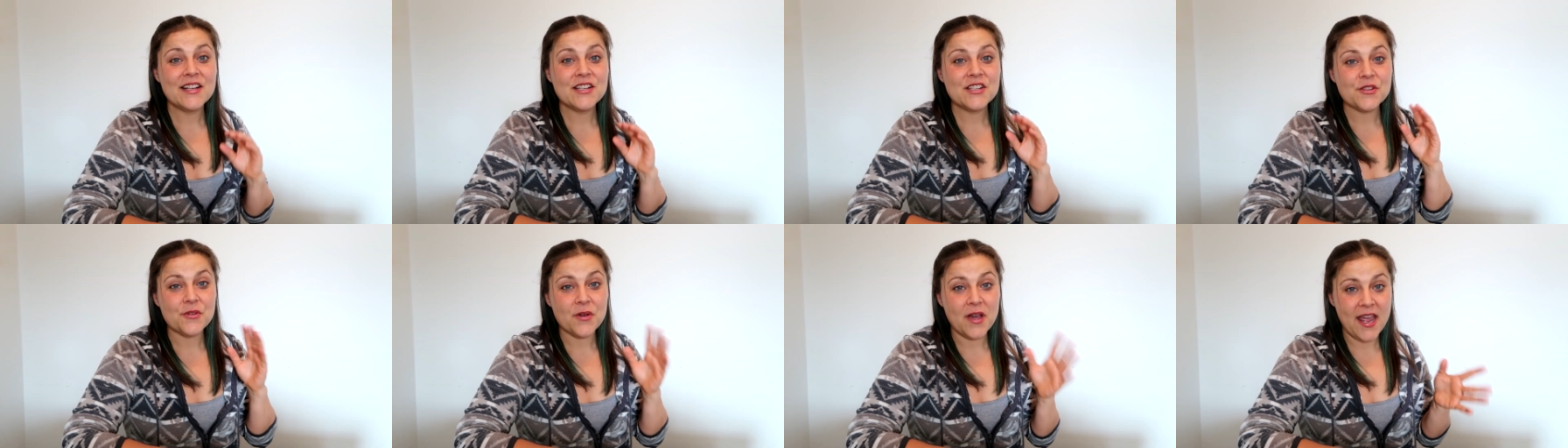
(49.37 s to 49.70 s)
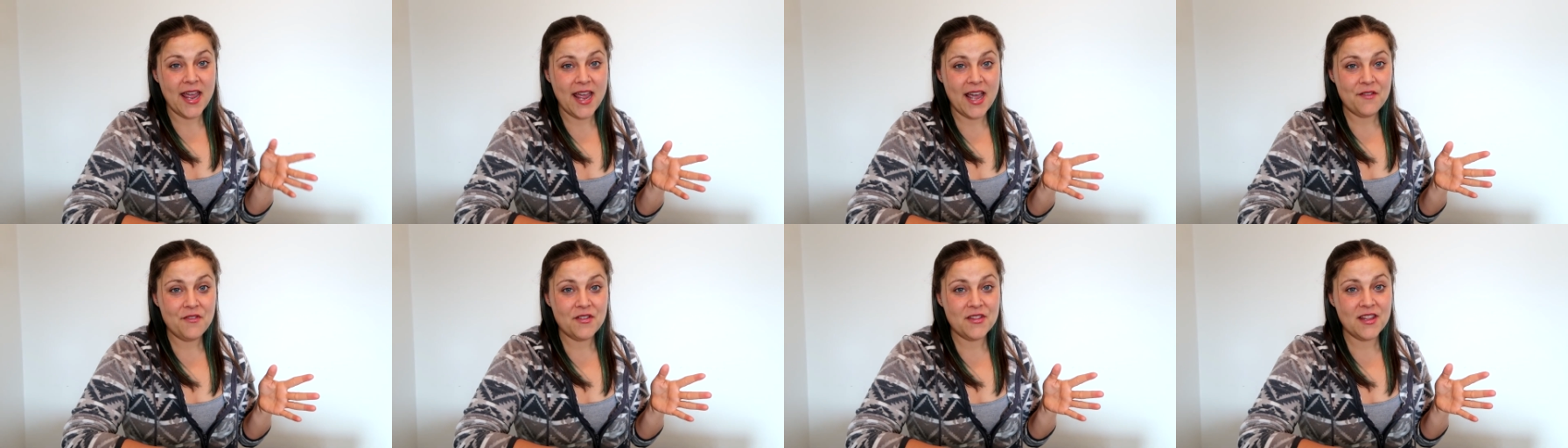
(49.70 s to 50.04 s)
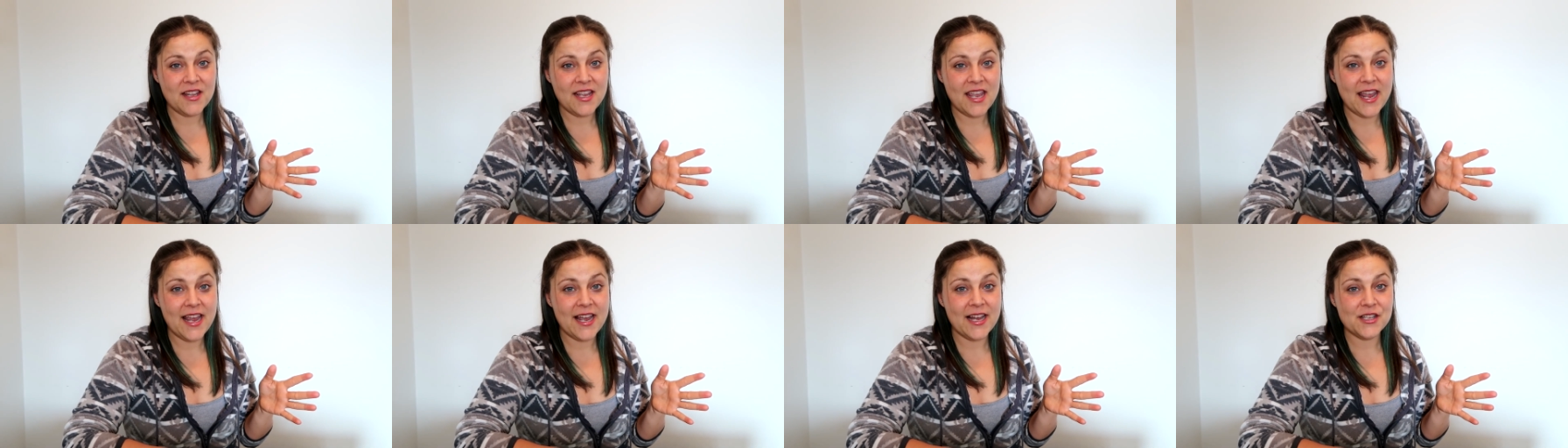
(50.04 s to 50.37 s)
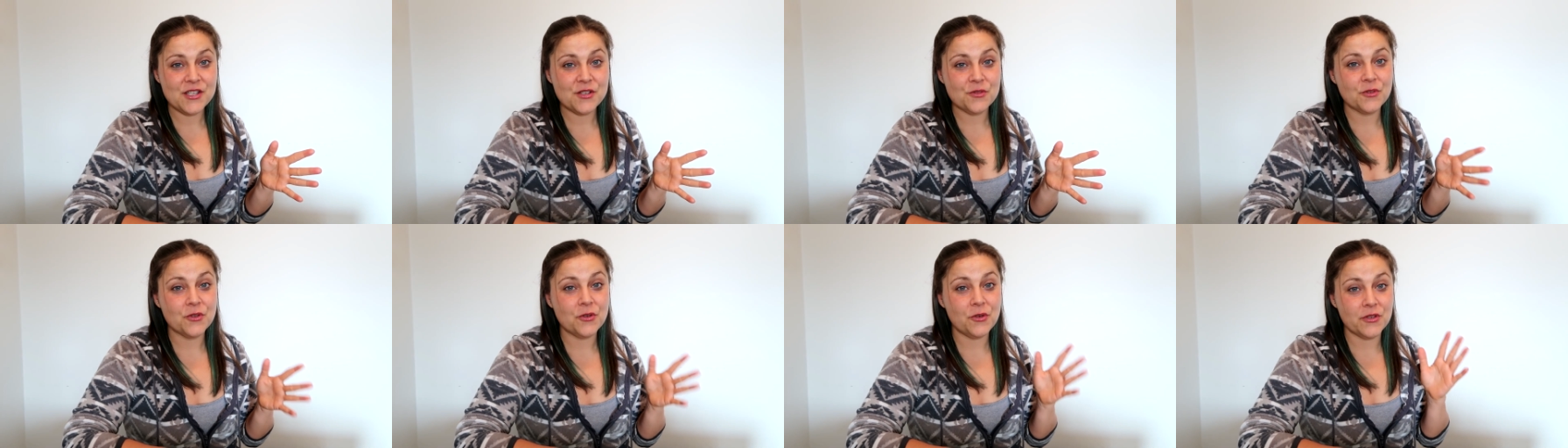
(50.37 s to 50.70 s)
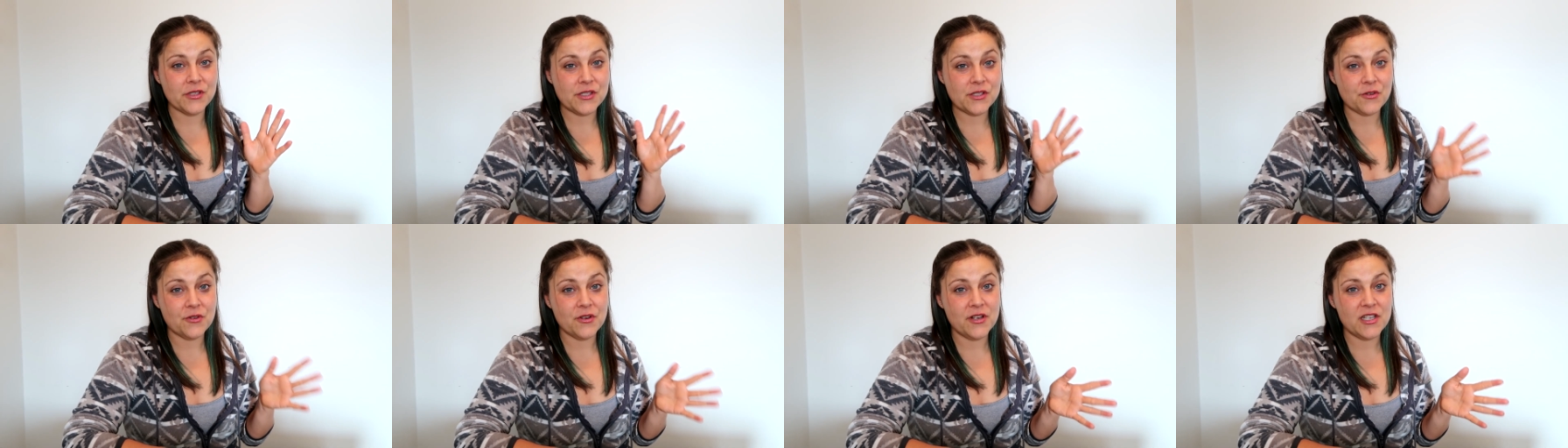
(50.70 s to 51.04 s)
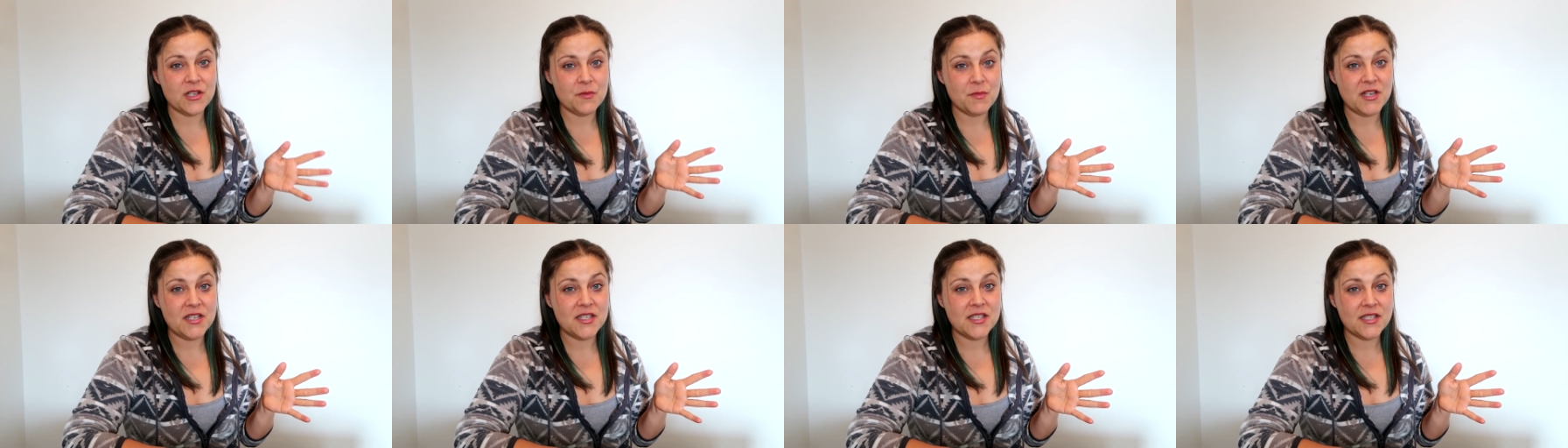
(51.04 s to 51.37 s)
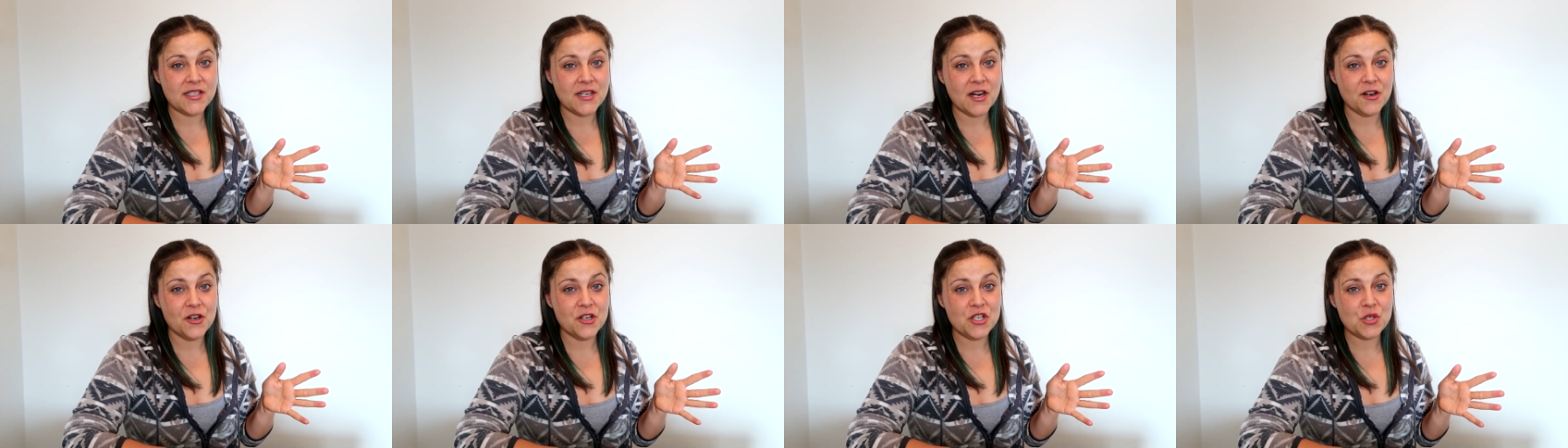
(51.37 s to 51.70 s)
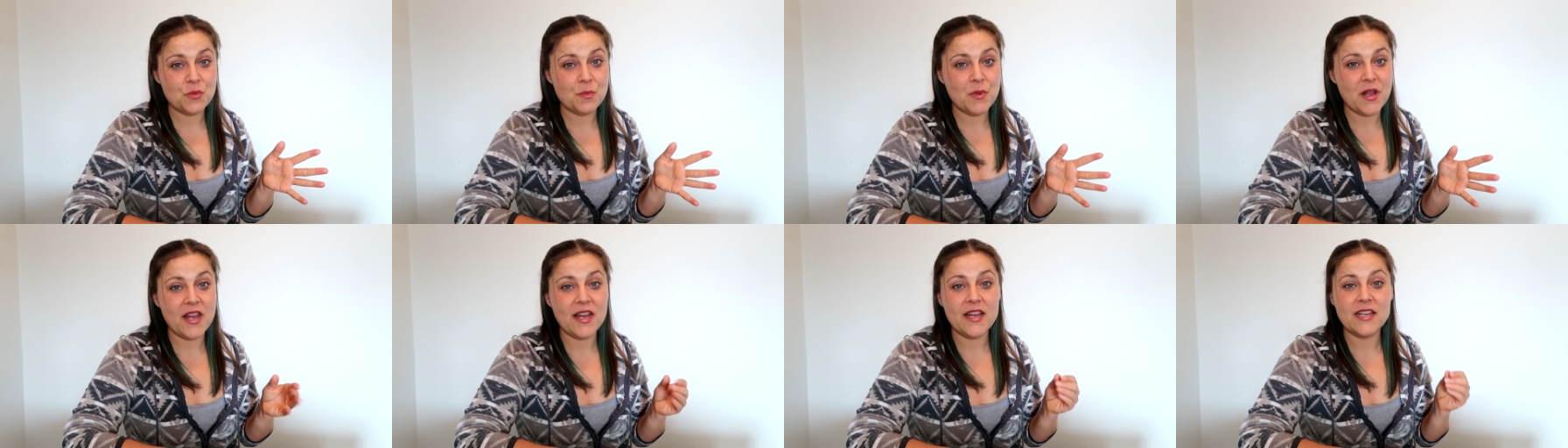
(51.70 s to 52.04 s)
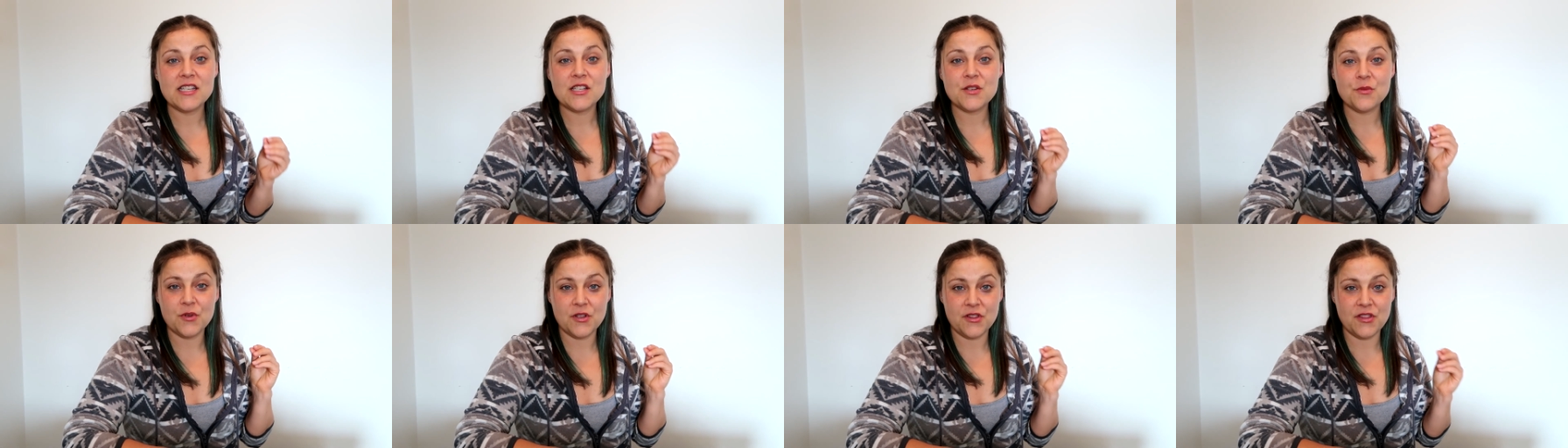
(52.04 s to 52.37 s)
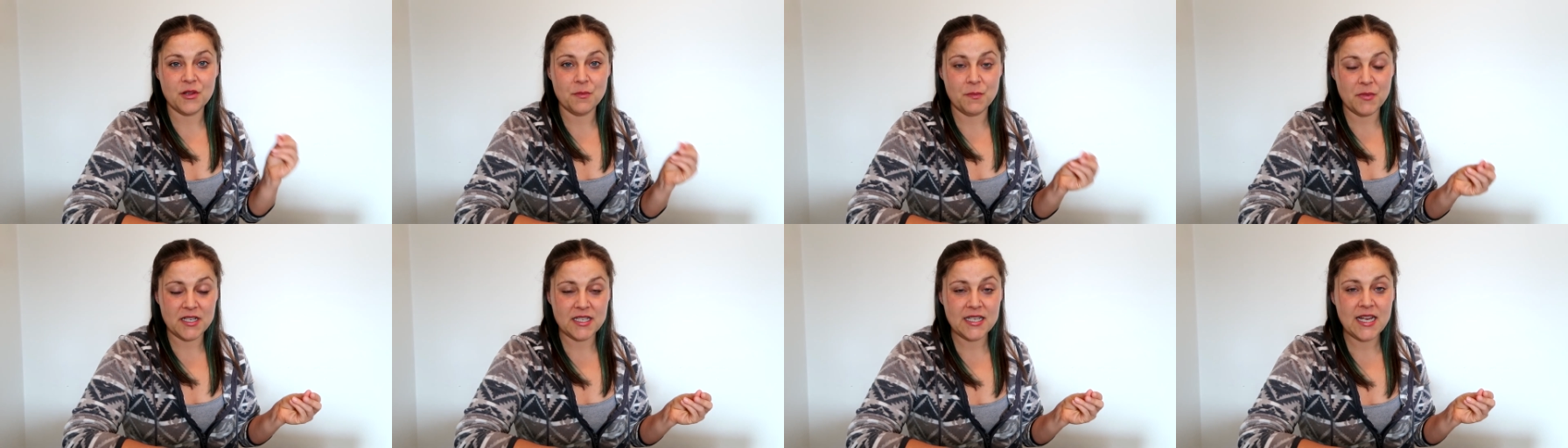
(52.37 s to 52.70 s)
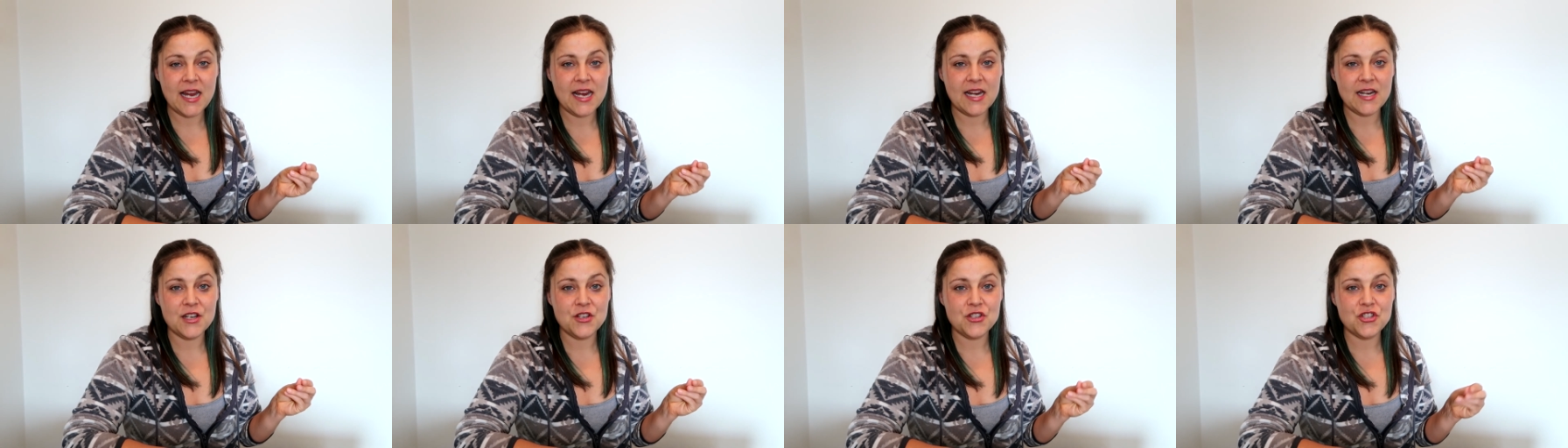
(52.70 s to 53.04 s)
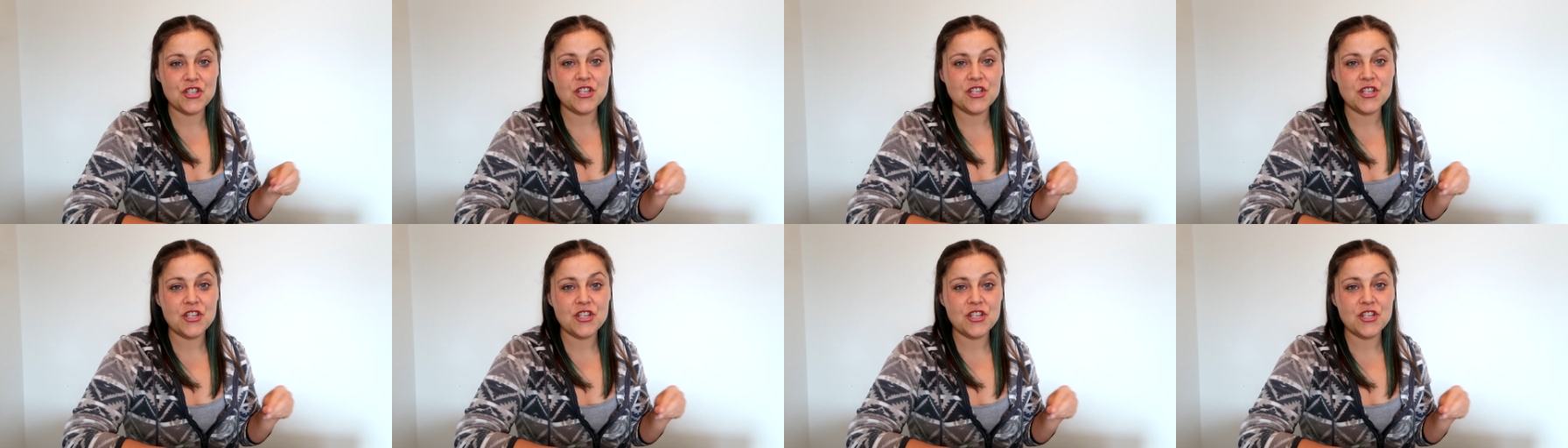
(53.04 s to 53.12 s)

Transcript: So half of the casserole is going to be starch-based with the potato